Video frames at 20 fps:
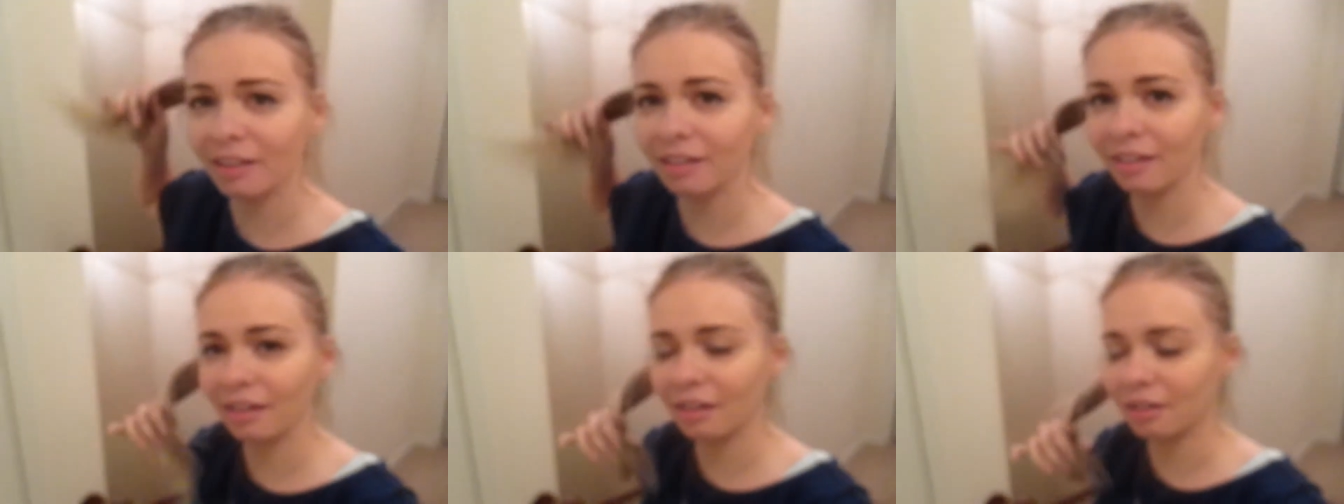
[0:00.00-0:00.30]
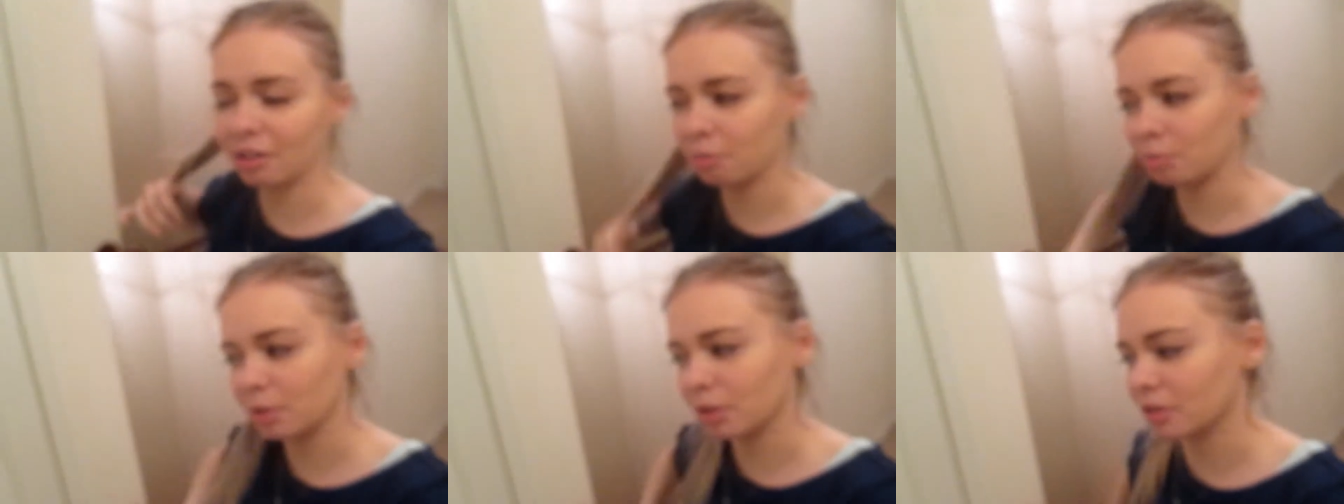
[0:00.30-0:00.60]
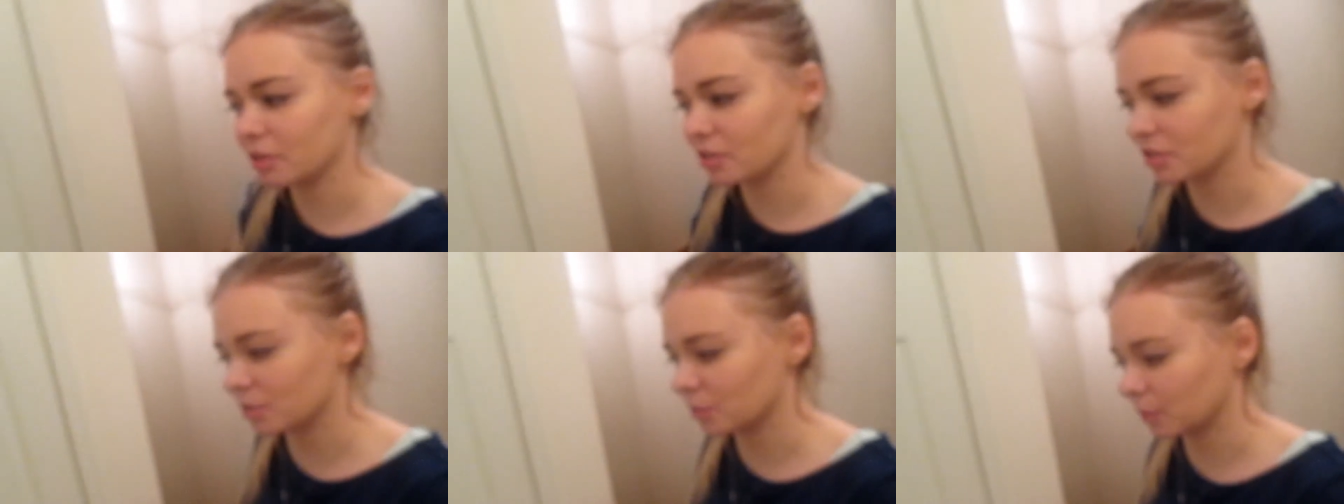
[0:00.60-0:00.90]
kind of
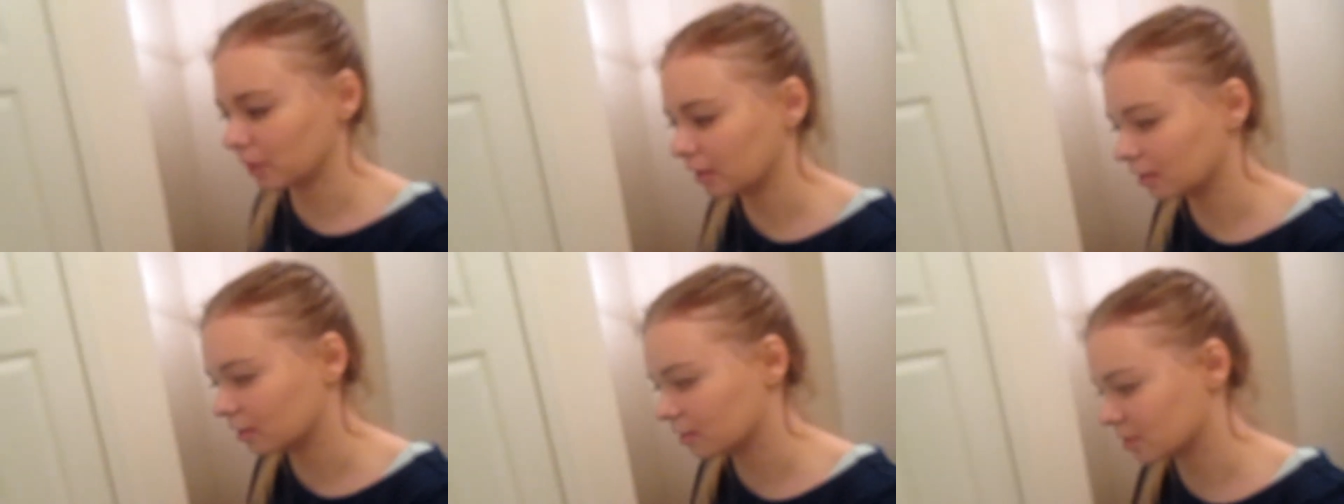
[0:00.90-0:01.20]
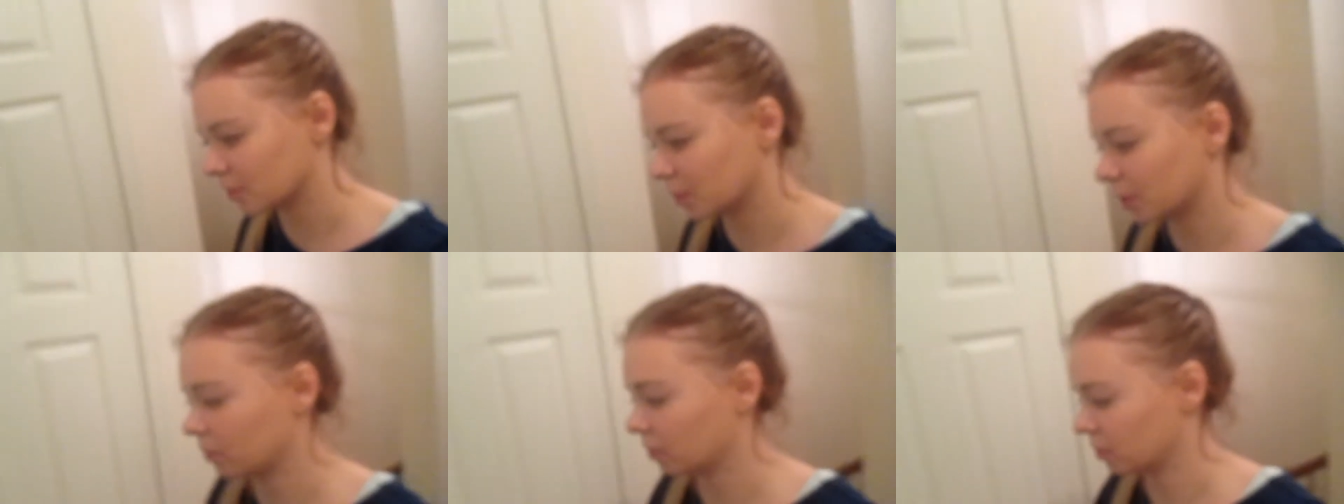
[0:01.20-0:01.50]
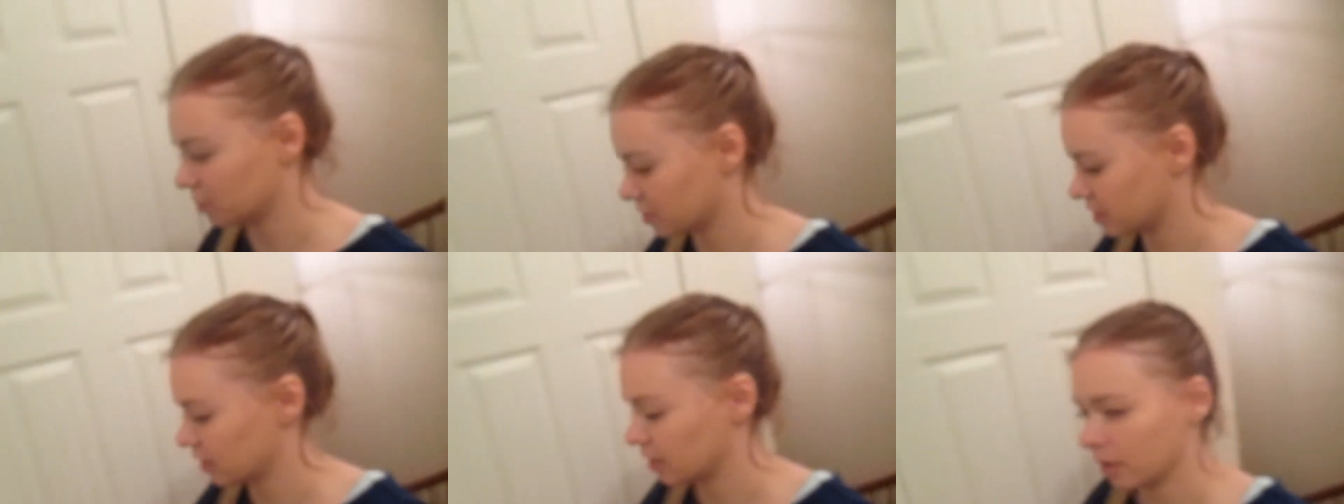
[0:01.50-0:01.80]
bittersweet because we
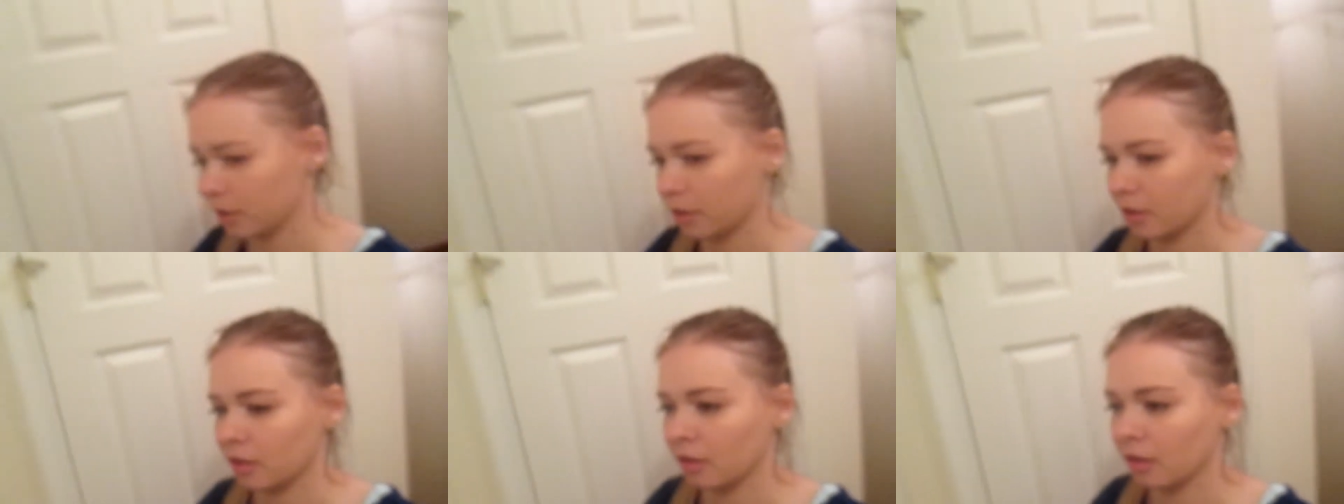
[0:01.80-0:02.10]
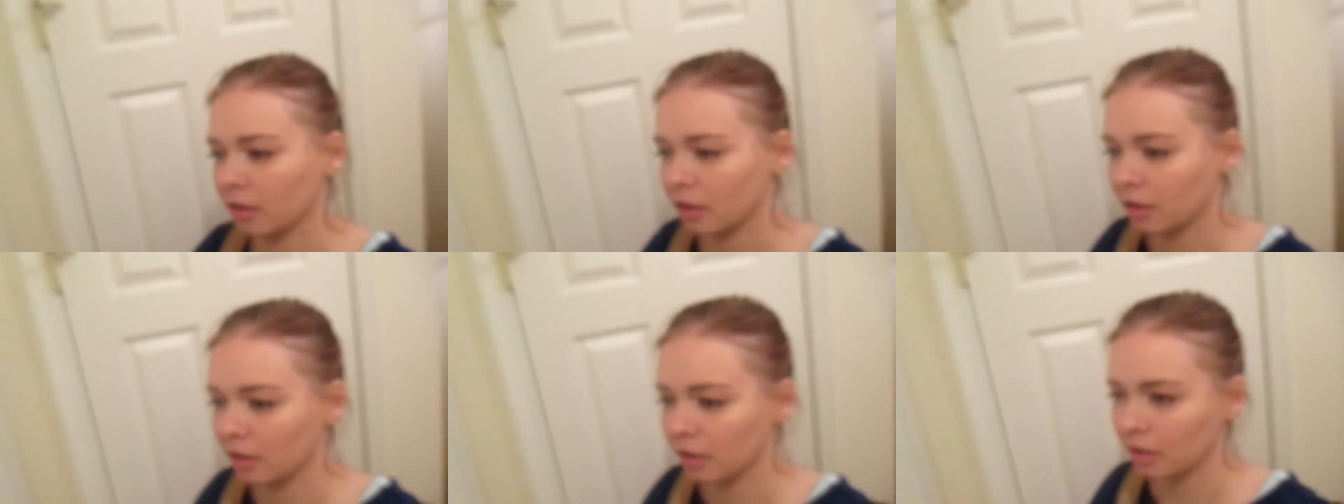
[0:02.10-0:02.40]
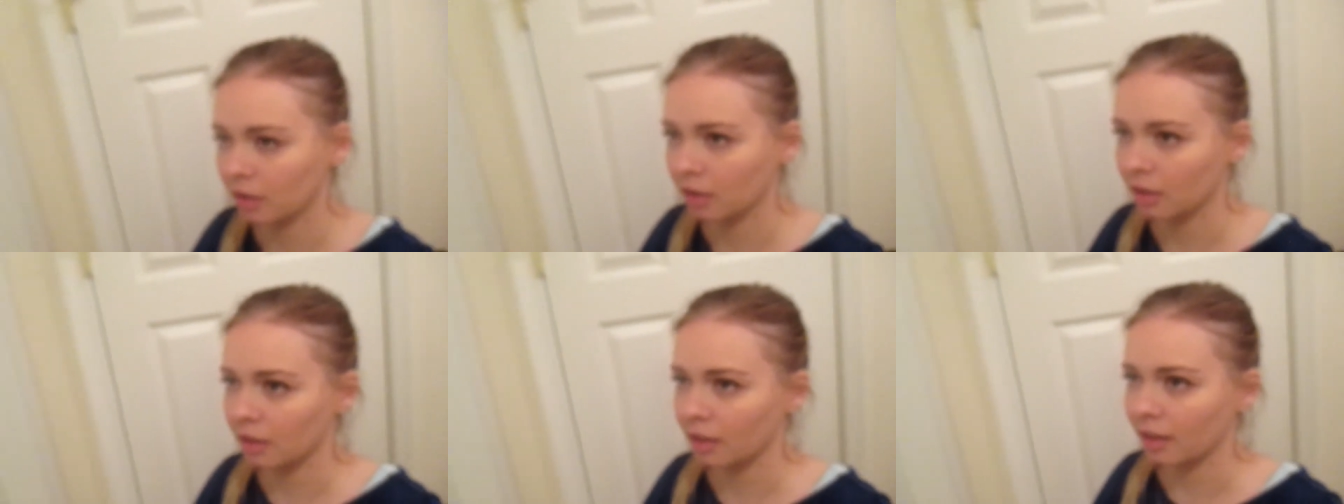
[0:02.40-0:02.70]
won't see her
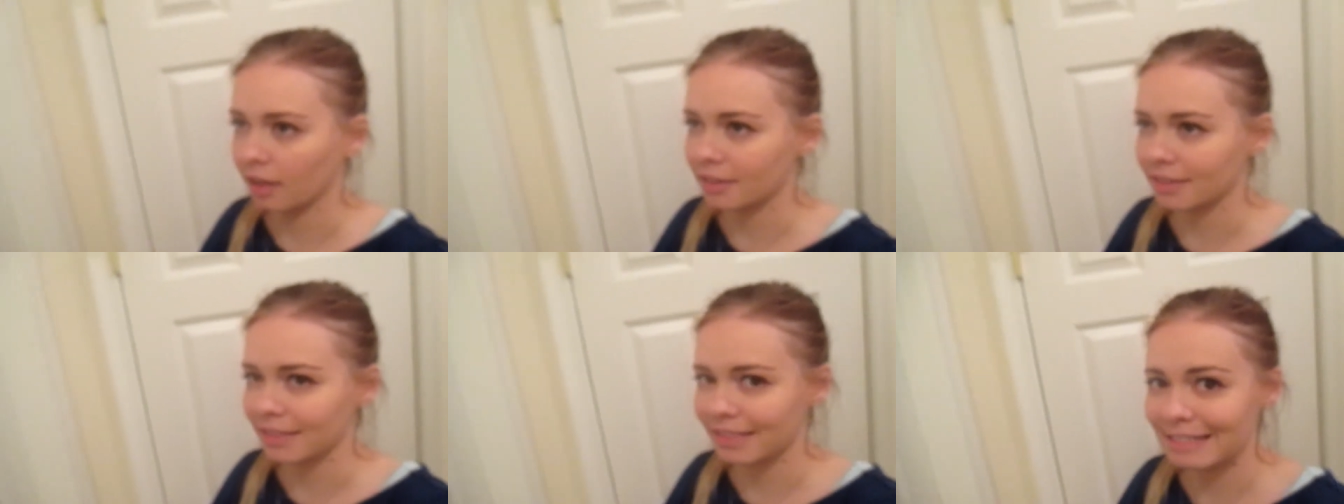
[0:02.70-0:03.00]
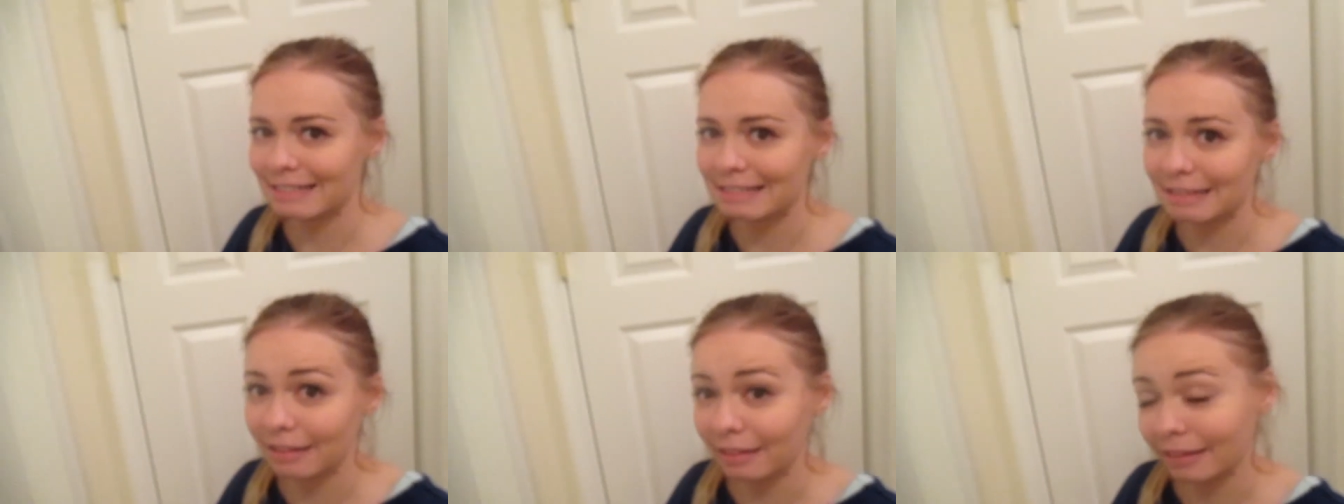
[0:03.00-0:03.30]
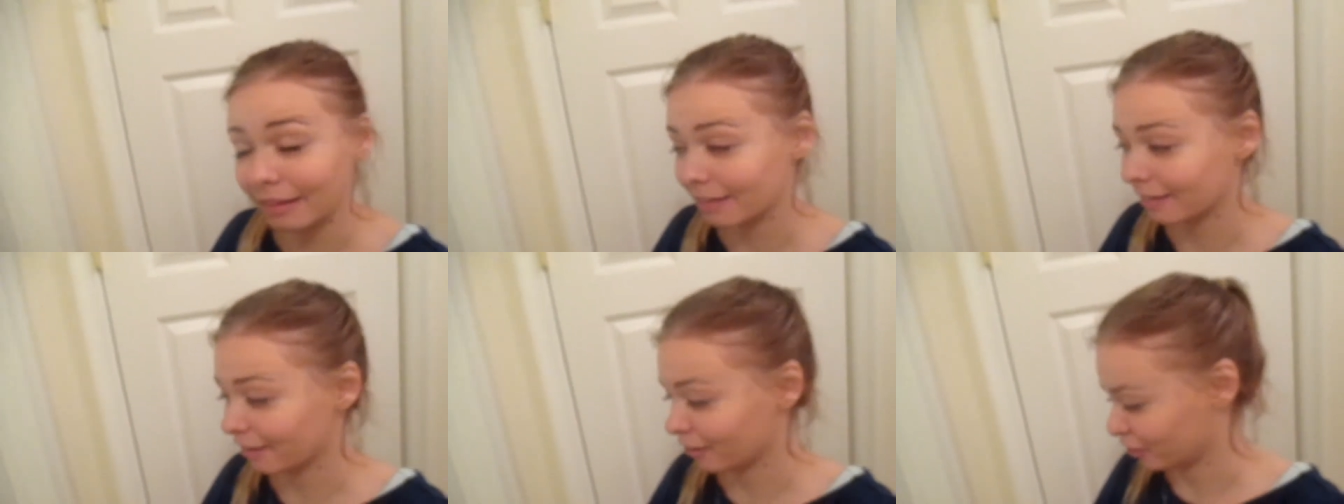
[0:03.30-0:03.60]
as easily
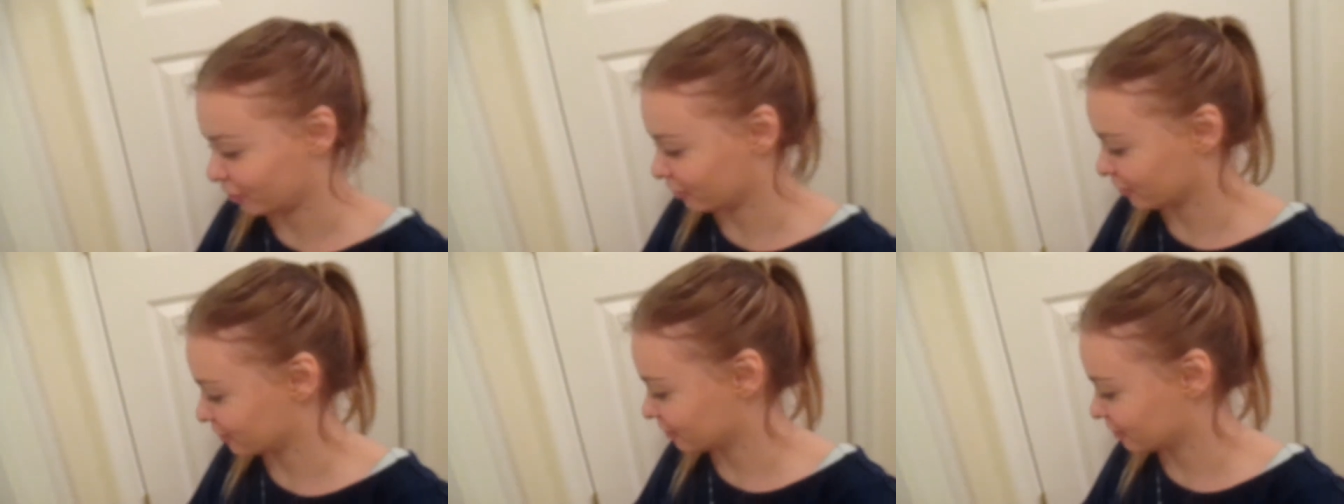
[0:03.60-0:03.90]
now.